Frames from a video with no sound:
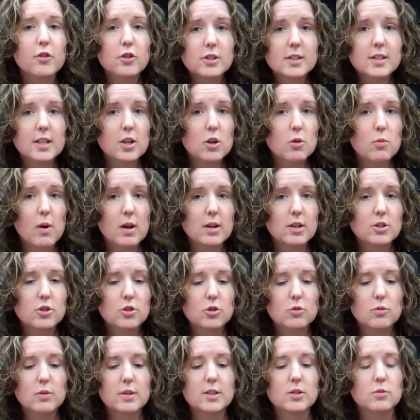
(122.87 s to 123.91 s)
first thing you want to
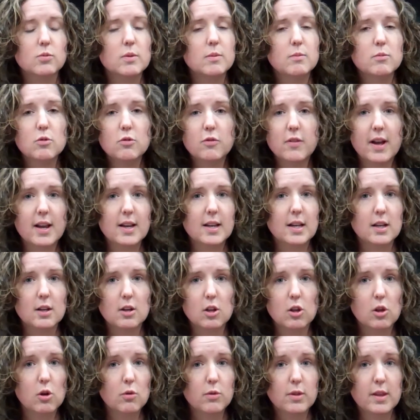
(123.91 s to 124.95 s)
do is remove any
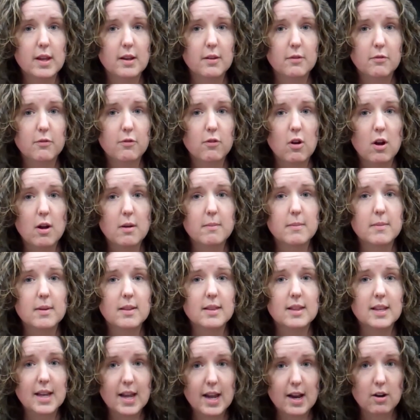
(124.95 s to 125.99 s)
clothing
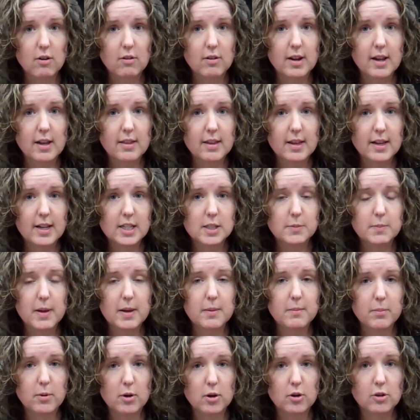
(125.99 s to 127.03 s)
from the area that has
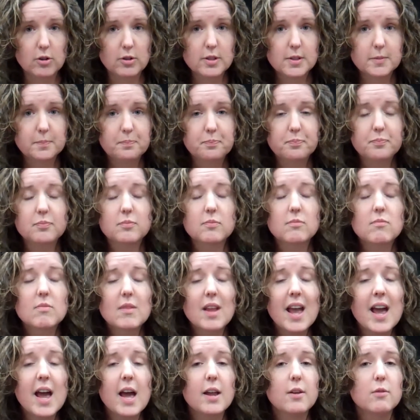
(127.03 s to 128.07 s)
been burned
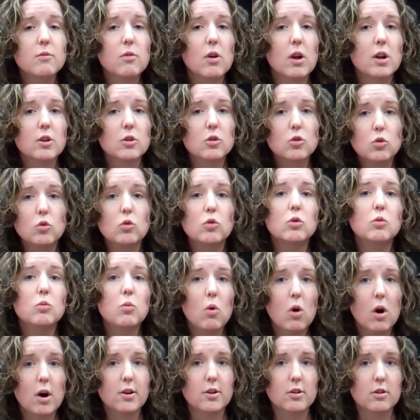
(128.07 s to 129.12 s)
and run cool
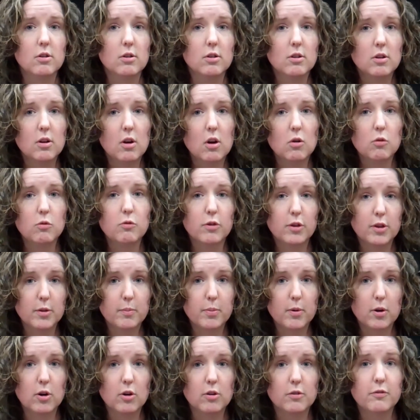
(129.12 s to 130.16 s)
water over the
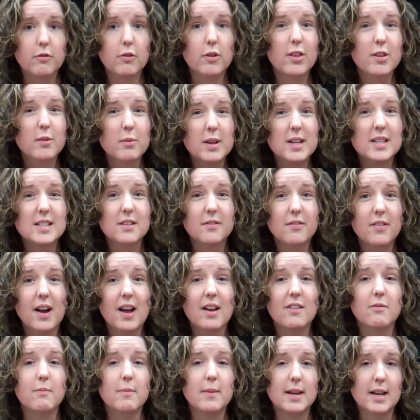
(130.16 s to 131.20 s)
burn for 3 to
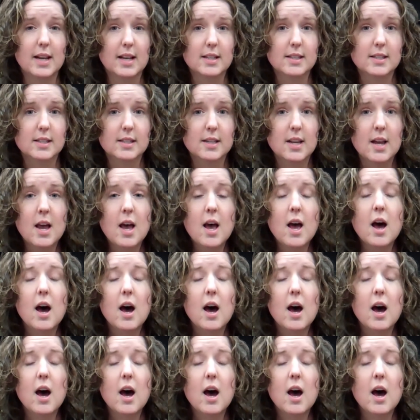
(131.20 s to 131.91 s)
5 minutes.